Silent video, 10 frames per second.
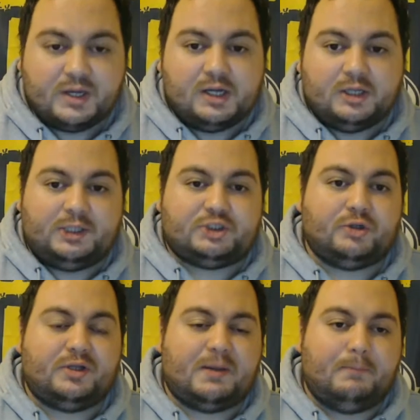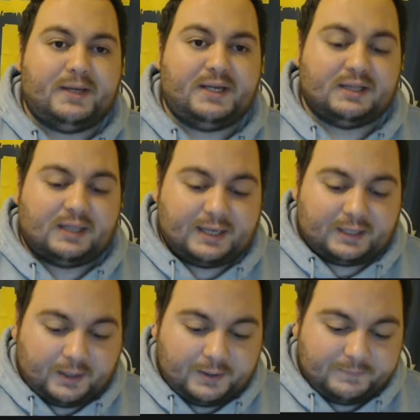Literally a minute
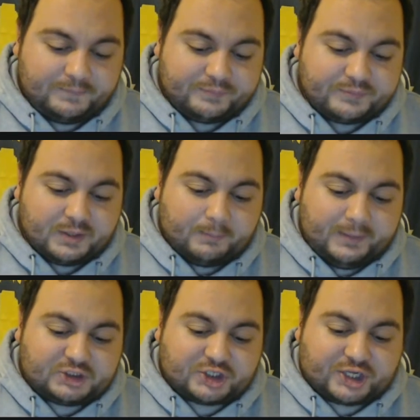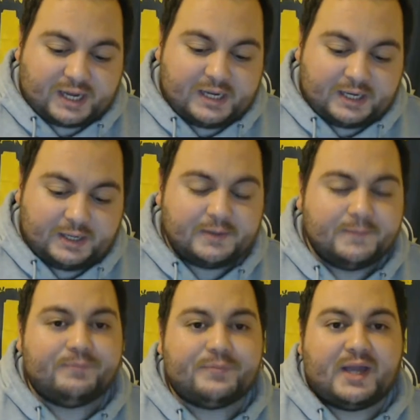later, Mitch Kenny
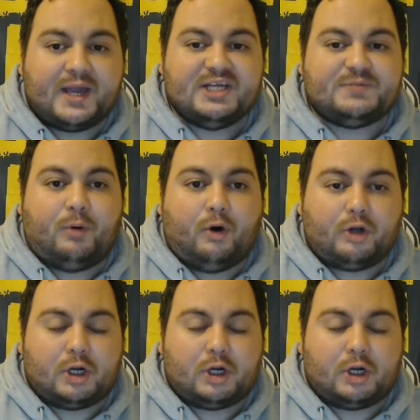is put on